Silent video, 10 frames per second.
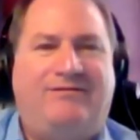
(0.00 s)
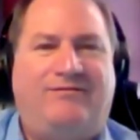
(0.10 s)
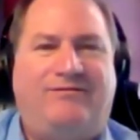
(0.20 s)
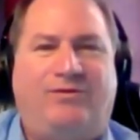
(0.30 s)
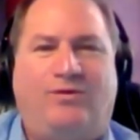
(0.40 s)

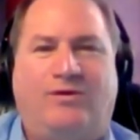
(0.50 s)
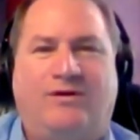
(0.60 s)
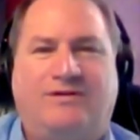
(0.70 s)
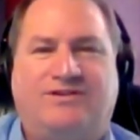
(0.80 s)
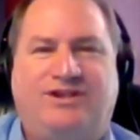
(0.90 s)

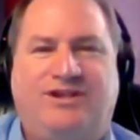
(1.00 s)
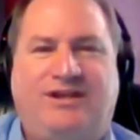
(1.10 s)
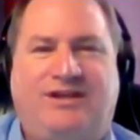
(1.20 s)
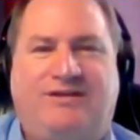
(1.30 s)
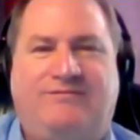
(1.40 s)
For
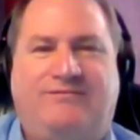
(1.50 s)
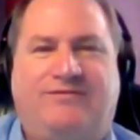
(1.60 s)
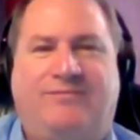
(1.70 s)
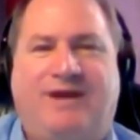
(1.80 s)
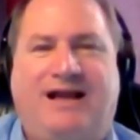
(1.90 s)
Gene,
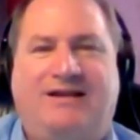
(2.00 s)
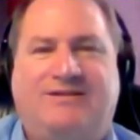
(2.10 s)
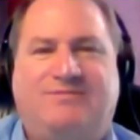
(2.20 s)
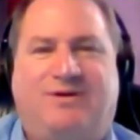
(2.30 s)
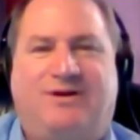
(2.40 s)
from
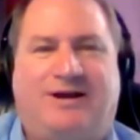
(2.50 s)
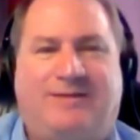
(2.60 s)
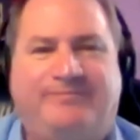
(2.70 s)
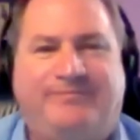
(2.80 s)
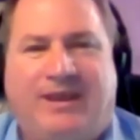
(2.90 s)
Alex
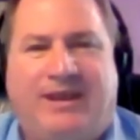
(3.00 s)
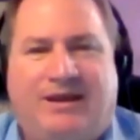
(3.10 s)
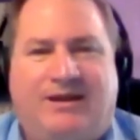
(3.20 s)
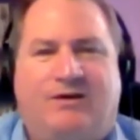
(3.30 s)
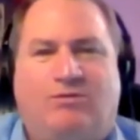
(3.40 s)
Baugh,
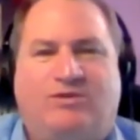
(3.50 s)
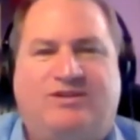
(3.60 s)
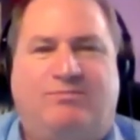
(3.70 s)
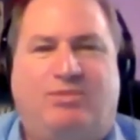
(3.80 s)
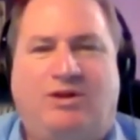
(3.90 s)

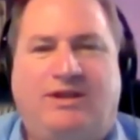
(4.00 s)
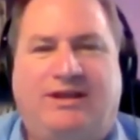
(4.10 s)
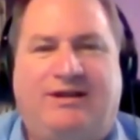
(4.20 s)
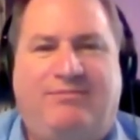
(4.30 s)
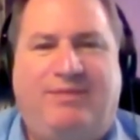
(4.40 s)
was the
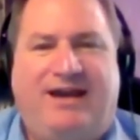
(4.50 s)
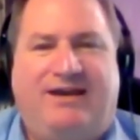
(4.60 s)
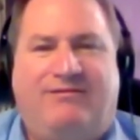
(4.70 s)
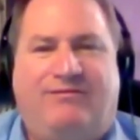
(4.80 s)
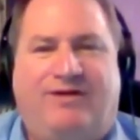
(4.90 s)
Bullion
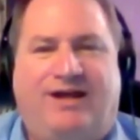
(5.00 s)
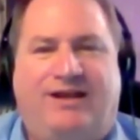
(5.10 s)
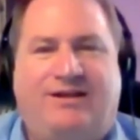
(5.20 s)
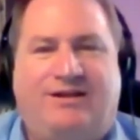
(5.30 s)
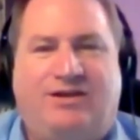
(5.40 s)
Beck
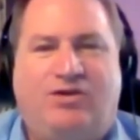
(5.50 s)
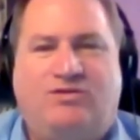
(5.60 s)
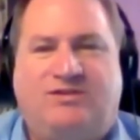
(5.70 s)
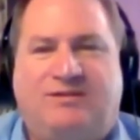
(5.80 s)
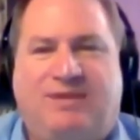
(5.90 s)
Fund
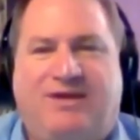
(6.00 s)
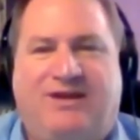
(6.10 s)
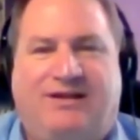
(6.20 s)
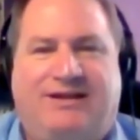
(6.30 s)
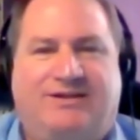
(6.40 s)
used by
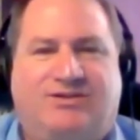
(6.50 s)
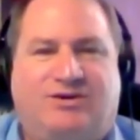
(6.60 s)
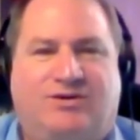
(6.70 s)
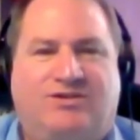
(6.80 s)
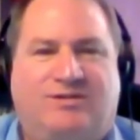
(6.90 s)
the LDS
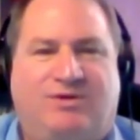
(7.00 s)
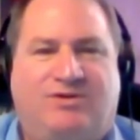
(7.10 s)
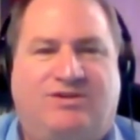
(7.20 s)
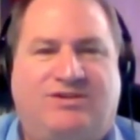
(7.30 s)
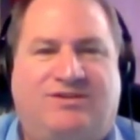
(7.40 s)
Church to
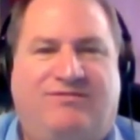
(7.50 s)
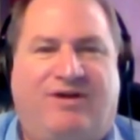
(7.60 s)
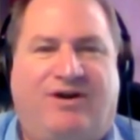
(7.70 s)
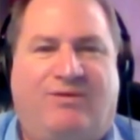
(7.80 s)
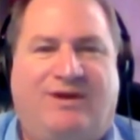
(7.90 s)
purchase the
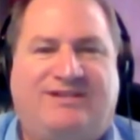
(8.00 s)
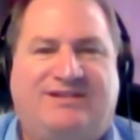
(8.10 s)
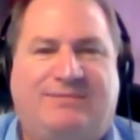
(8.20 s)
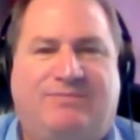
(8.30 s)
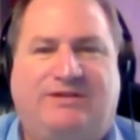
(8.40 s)
Far
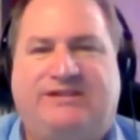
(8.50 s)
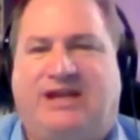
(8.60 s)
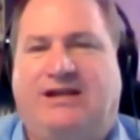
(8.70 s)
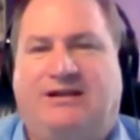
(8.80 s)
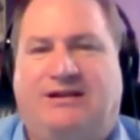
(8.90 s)
West Temple
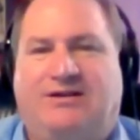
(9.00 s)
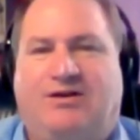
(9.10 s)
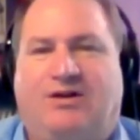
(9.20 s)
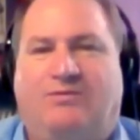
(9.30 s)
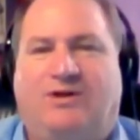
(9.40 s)
site in
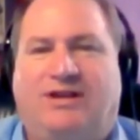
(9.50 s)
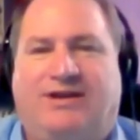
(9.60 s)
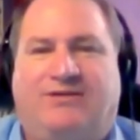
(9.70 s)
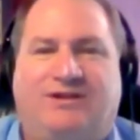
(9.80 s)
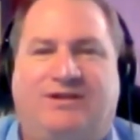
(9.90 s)
Caldwell
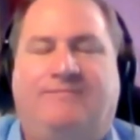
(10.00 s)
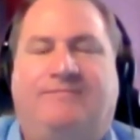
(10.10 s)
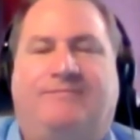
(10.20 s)
County?